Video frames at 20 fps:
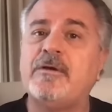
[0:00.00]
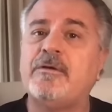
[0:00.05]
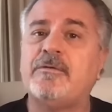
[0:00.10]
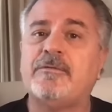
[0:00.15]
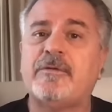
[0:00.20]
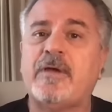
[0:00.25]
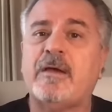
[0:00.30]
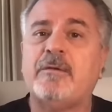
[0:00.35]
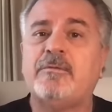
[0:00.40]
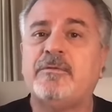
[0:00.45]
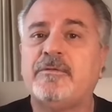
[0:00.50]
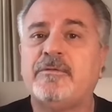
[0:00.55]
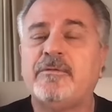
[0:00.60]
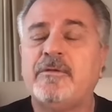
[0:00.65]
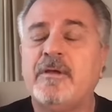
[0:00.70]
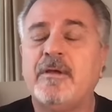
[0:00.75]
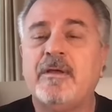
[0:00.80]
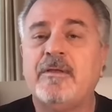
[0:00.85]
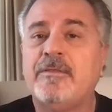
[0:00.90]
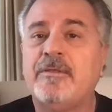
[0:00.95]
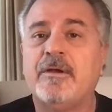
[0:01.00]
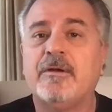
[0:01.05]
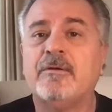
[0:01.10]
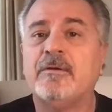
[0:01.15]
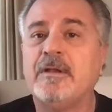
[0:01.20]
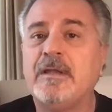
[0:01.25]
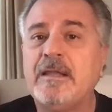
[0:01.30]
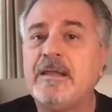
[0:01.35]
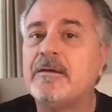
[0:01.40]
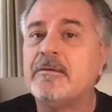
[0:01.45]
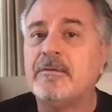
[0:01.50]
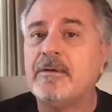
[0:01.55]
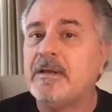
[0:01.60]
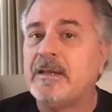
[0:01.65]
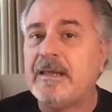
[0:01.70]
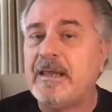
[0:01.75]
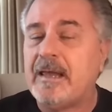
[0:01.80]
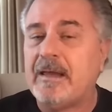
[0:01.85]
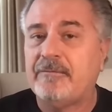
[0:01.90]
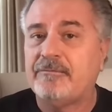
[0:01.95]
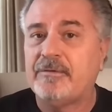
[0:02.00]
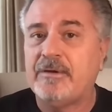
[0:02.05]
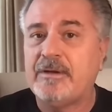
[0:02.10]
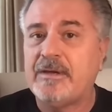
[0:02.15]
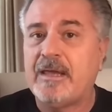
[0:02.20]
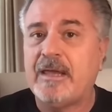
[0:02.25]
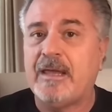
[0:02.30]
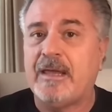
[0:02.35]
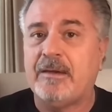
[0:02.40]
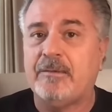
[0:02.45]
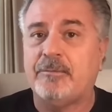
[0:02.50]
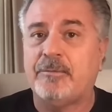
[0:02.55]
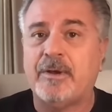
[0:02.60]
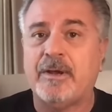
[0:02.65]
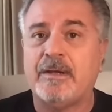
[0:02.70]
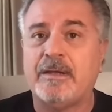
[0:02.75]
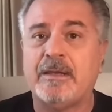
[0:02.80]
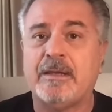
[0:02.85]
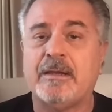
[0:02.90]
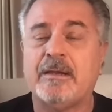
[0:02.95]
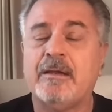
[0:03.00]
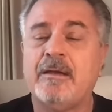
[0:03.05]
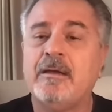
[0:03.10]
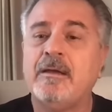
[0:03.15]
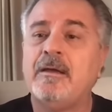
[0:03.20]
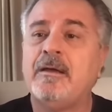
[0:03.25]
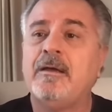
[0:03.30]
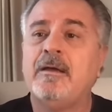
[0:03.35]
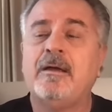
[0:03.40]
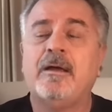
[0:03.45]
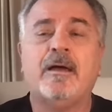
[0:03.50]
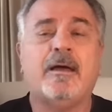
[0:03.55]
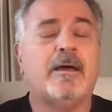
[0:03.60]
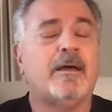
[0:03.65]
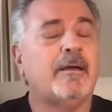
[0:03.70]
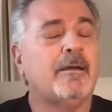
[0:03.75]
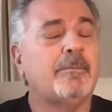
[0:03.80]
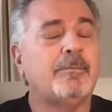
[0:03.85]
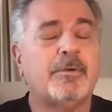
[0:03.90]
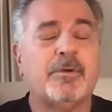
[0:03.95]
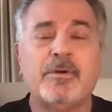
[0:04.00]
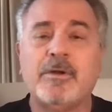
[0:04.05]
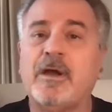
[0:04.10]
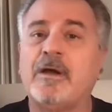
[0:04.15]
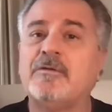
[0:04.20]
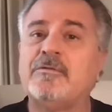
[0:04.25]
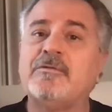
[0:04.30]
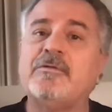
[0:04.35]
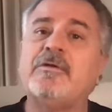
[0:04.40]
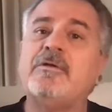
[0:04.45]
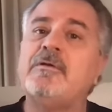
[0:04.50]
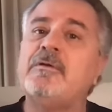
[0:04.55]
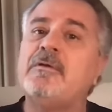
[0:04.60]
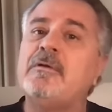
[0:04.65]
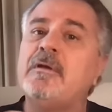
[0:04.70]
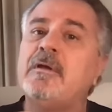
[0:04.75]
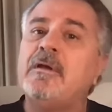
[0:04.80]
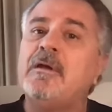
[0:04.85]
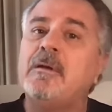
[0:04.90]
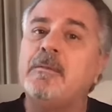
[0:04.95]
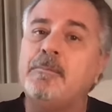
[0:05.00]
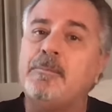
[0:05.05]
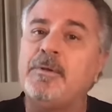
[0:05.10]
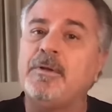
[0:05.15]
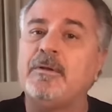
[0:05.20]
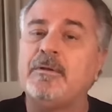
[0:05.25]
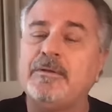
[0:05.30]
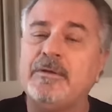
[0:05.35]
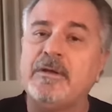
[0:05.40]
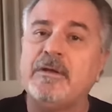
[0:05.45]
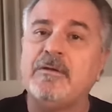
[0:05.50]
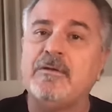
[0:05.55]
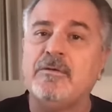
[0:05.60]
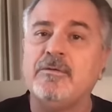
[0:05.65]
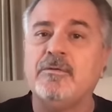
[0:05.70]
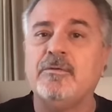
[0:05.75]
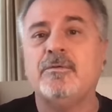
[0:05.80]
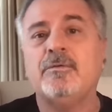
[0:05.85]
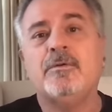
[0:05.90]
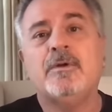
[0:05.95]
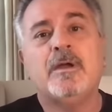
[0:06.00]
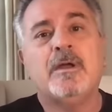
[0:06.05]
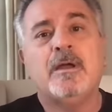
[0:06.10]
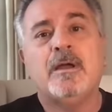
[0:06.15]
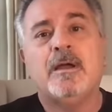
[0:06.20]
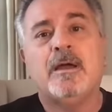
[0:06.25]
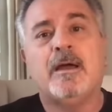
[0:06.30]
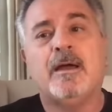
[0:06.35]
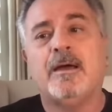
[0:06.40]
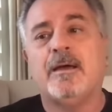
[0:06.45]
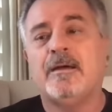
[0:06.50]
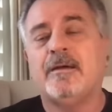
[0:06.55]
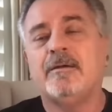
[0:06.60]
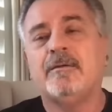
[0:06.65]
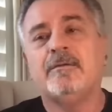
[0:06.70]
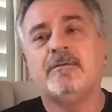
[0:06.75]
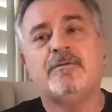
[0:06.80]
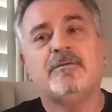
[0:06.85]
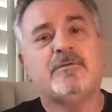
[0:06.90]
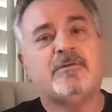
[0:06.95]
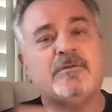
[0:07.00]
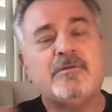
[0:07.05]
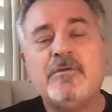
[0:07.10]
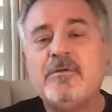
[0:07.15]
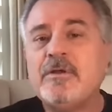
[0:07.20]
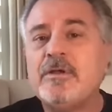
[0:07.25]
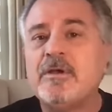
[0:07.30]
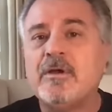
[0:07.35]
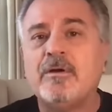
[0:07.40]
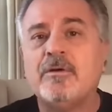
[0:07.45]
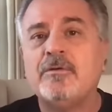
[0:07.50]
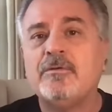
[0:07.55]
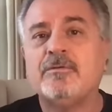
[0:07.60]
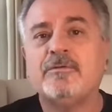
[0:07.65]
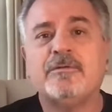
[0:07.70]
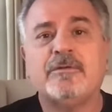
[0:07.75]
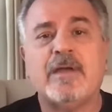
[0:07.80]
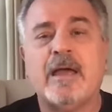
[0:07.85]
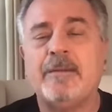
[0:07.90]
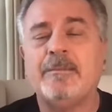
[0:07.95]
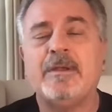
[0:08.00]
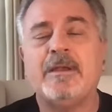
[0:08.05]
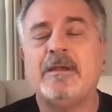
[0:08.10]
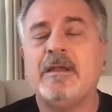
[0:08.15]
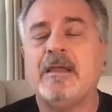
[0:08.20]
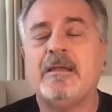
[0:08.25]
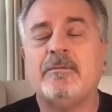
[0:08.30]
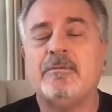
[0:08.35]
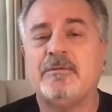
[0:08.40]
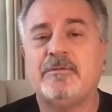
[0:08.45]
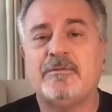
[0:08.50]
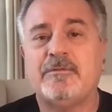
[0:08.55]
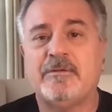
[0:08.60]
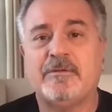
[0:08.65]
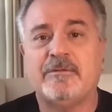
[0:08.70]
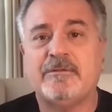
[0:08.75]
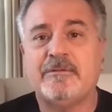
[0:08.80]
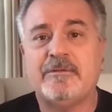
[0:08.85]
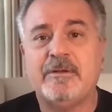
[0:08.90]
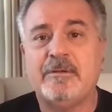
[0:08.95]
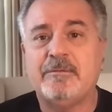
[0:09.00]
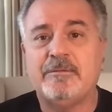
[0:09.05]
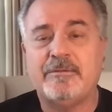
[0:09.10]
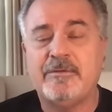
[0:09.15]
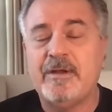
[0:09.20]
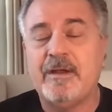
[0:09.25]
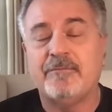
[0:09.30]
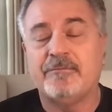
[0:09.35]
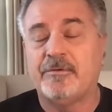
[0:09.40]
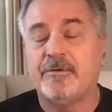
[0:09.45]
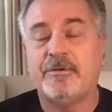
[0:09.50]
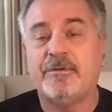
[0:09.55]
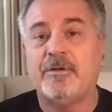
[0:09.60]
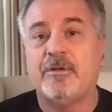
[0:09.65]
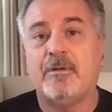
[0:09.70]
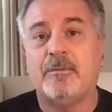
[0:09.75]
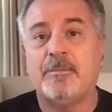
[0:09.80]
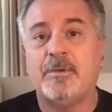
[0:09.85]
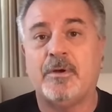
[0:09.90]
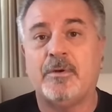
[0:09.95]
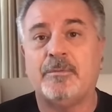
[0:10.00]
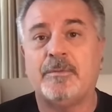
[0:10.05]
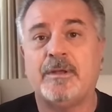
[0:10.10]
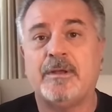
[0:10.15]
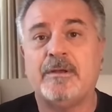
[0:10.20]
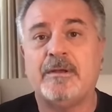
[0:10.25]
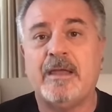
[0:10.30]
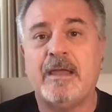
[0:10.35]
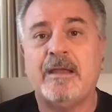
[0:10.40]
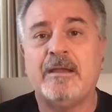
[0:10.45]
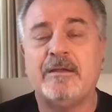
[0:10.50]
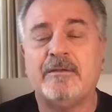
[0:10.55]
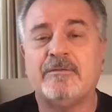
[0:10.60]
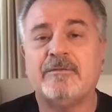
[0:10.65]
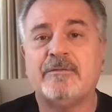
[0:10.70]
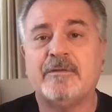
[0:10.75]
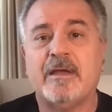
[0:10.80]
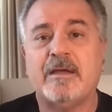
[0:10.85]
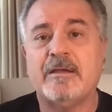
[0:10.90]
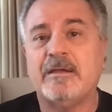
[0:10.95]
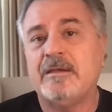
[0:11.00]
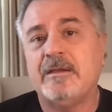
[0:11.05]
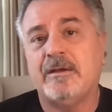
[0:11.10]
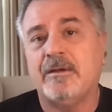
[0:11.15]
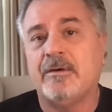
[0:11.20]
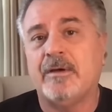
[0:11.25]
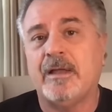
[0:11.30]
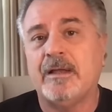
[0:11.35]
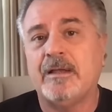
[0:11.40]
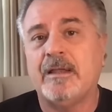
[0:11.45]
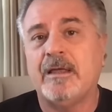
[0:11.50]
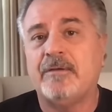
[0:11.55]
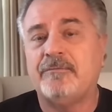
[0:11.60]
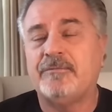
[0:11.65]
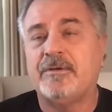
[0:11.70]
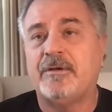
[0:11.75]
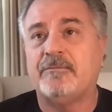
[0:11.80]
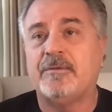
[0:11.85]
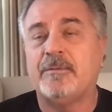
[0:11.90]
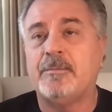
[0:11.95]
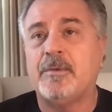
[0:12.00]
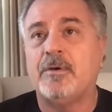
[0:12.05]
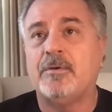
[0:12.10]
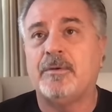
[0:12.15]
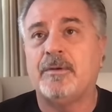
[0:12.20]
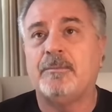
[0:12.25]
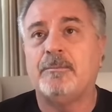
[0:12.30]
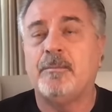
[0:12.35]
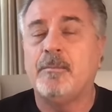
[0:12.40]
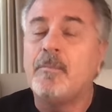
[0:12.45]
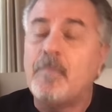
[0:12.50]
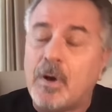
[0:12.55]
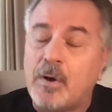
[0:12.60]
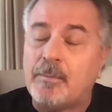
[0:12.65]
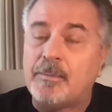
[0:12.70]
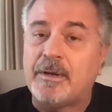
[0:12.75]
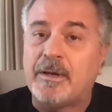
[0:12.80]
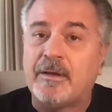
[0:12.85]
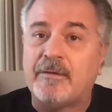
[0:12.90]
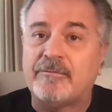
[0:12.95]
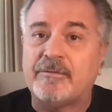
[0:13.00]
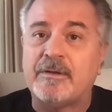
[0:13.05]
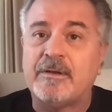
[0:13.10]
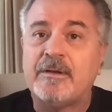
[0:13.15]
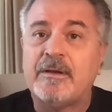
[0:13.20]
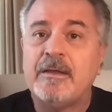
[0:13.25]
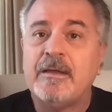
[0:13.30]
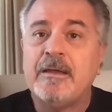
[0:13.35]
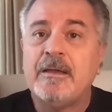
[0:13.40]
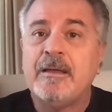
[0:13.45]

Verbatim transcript: years, I was there literally every day running uh, production, building new uh, studios. I mean, it was just, it was never a dull moment. And it's, uh, you know, I loved every moment, moment of it.